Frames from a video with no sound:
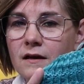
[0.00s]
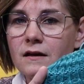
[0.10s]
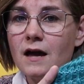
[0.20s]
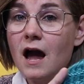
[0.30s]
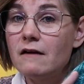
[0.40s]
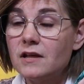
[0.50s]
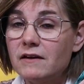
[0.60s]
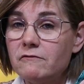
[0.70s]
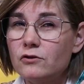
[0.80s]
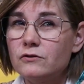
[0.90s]
I've
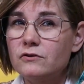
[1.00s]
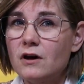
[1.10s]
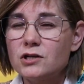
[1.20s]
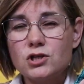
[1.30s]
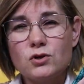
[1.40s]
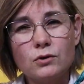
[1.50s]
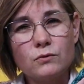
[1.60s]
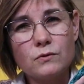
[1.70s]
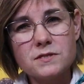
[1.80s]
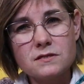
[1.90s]
never done short
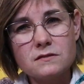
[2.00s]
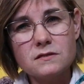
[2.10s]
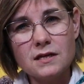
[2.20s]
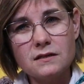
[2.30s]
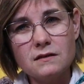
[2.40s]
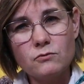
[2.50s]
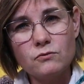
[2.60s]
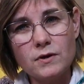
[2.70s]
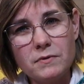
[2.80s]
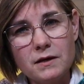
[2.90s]
ropes in the
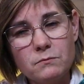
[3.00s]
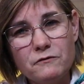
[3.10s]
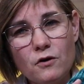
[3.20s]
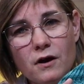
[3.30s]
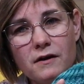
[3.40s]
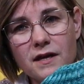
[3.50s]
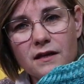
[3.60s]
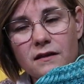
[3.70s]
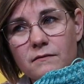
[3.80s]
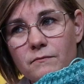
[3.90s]
ribbing before, I
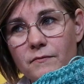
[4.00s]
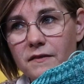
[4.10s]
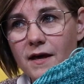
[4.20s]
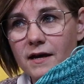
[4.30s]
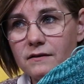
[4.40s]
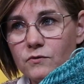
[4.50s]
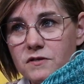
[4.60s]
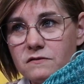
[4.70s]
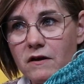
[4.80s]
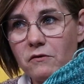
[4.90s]
think, but that
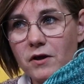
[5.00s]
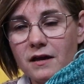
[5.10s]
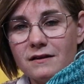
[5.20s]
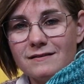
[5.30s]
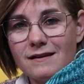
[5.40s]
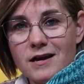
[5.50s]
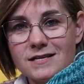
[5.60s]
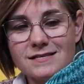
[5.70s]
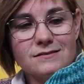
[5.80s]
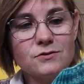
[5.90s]
was very
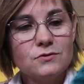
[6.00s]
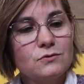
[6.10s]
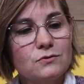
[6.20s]
nice to do.